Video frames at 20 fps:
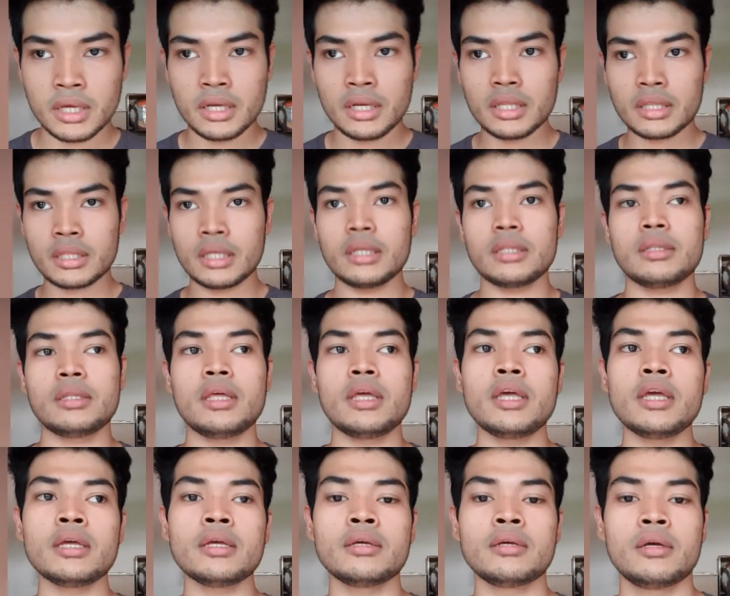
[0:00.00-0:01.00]
The third
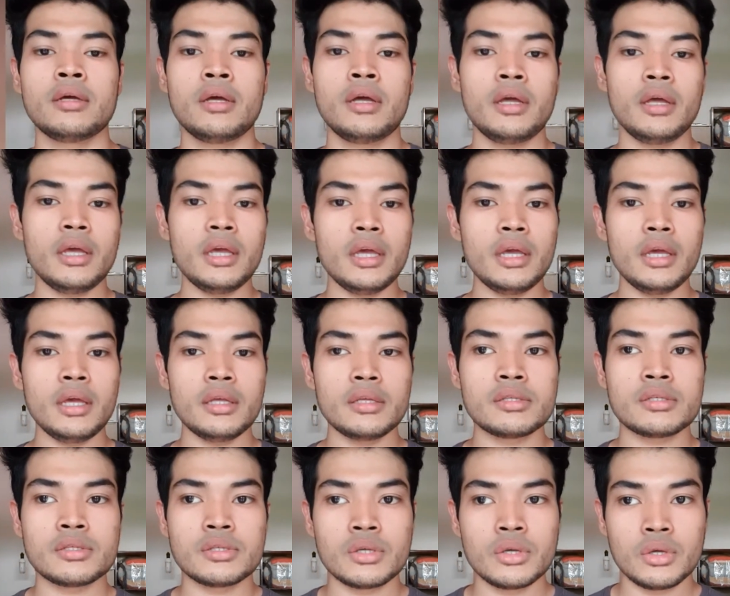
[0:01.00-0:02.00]
thing
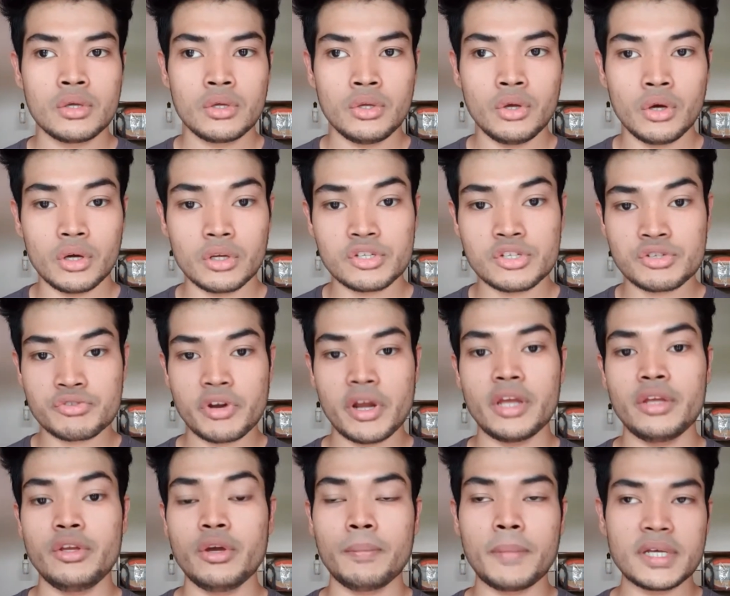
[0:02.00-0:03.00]
is your
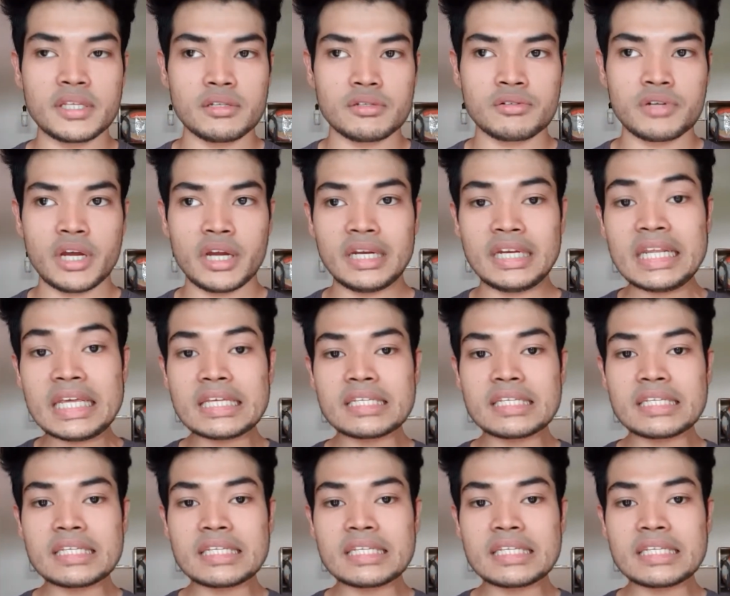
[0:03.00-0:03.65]
strength, your muscle strength.